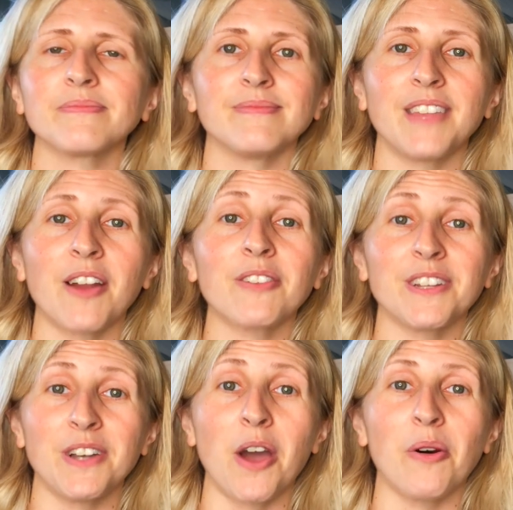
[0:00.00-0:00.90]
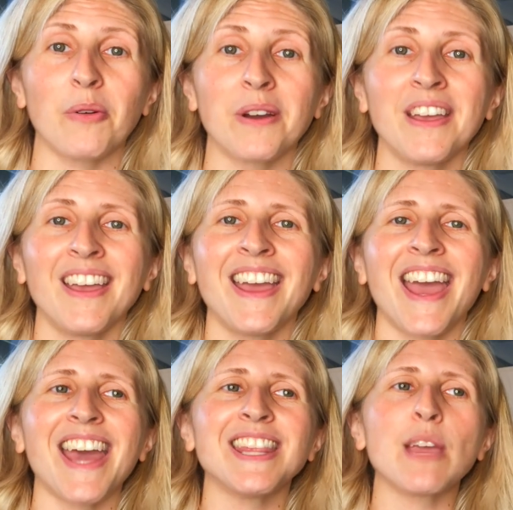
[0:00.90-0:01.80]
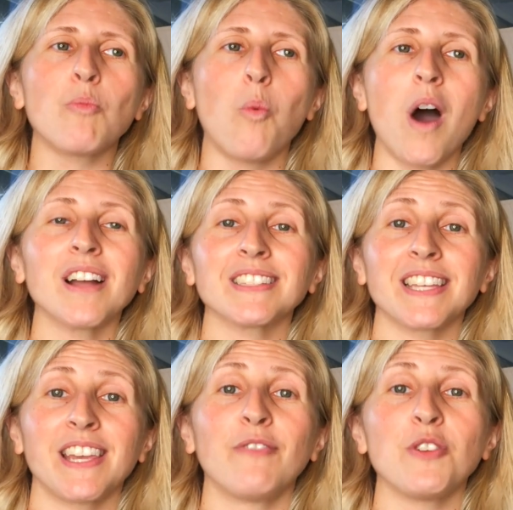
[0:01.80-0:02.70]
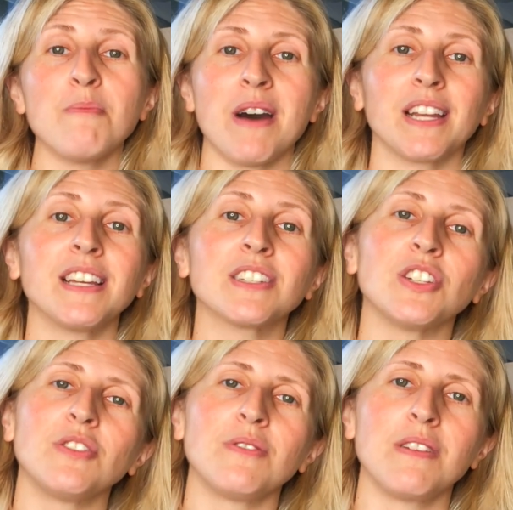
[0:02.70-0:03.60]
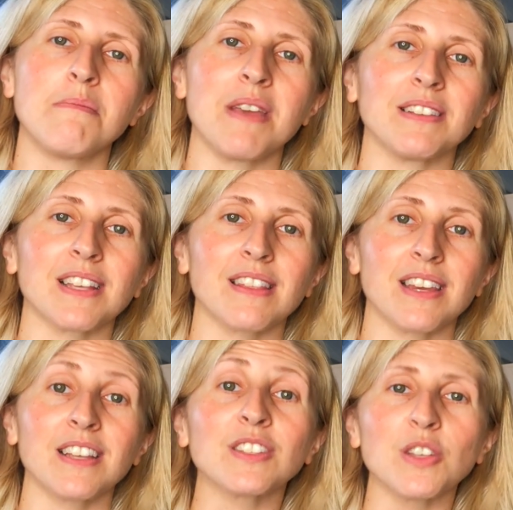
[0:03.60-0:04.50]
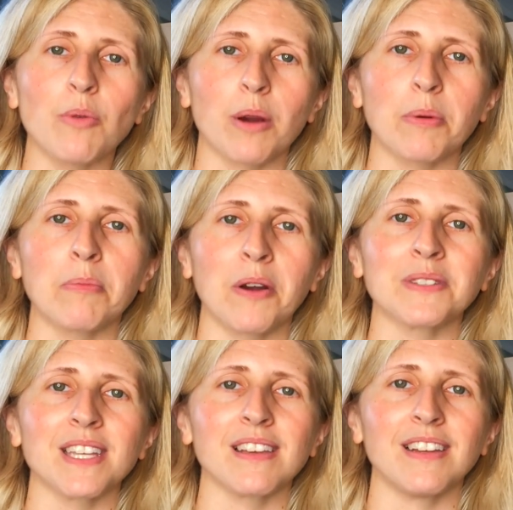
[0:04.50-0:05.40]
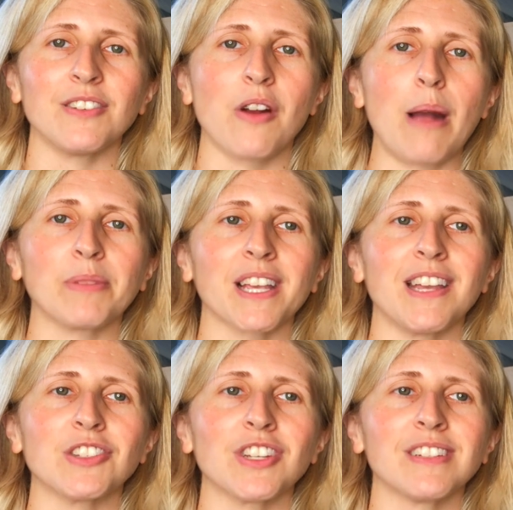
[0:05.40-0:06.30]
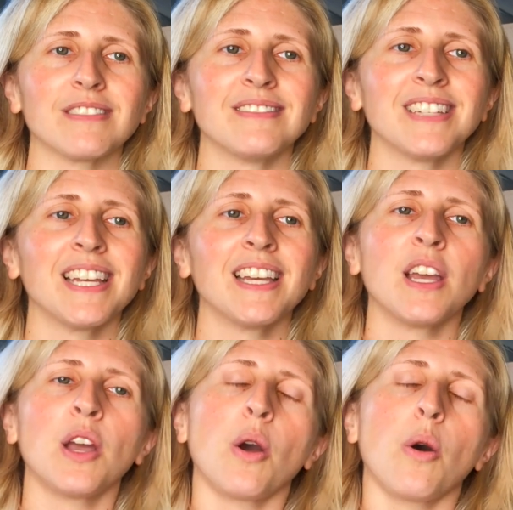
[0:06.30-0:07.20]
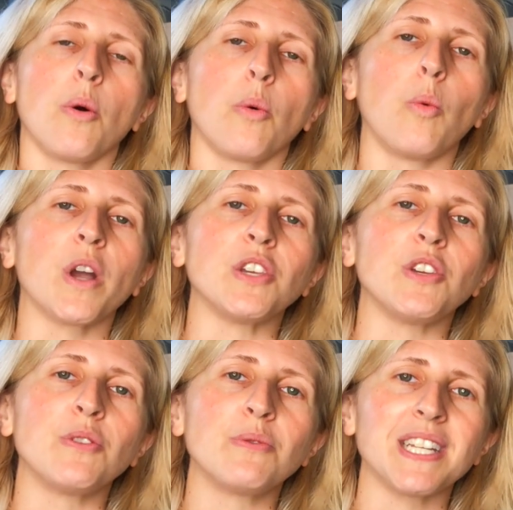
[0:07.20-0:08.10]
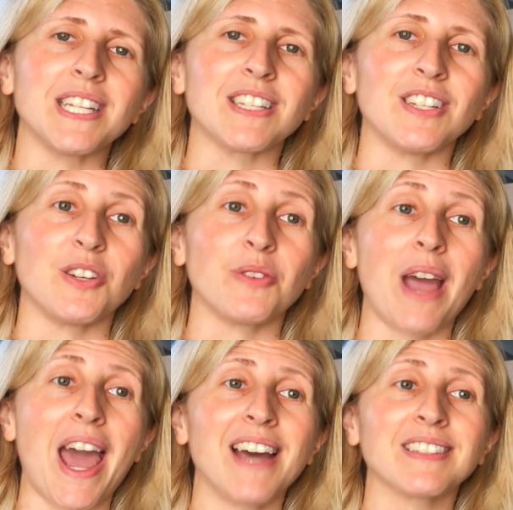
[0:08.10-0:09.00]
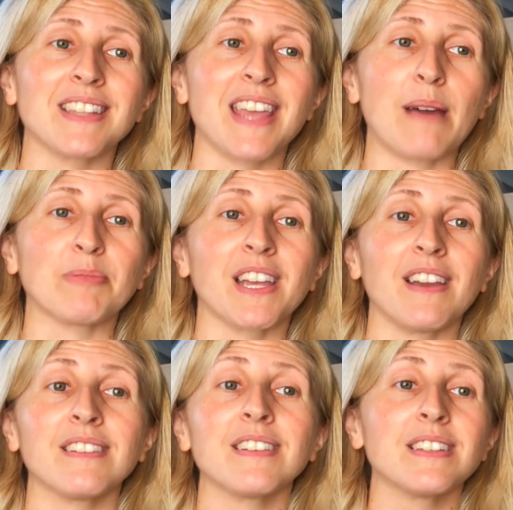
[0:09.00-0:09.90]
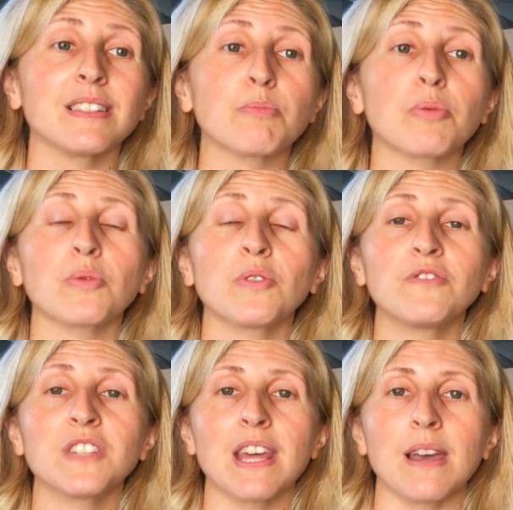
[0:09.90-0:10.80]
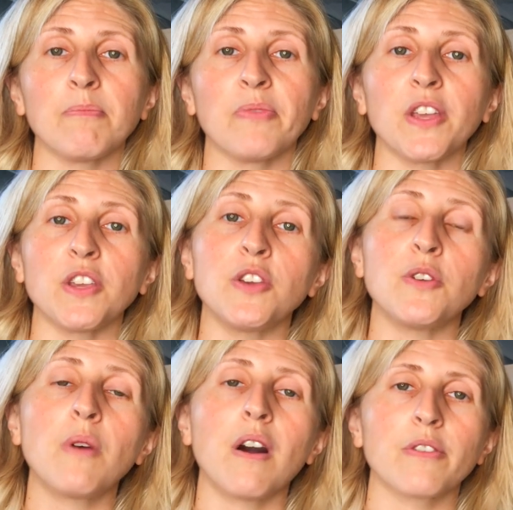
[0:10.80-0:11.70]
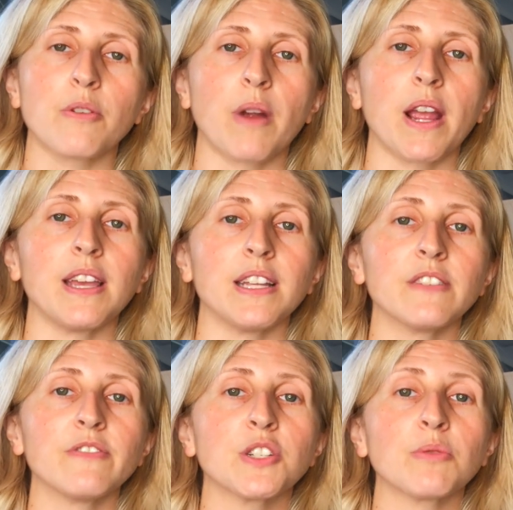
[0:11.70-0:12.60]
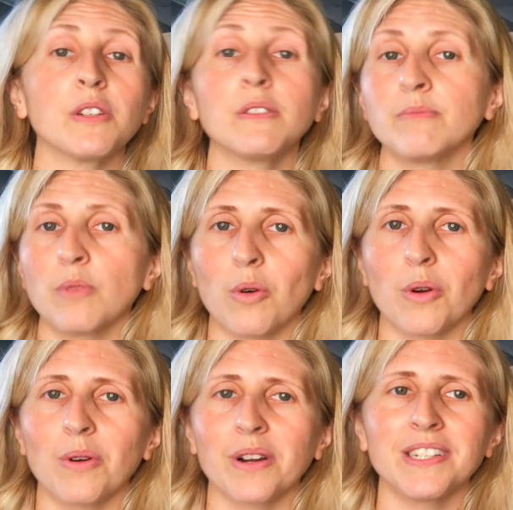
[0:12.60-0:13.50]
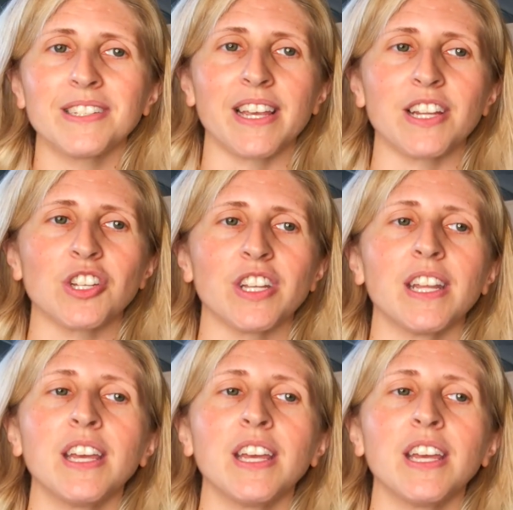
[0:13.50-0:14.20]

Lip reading: They already know, and they want to give you money to do the amazing things you are proposing in your application. What you need to do as the applicant is prove to them that you are the right individual or organization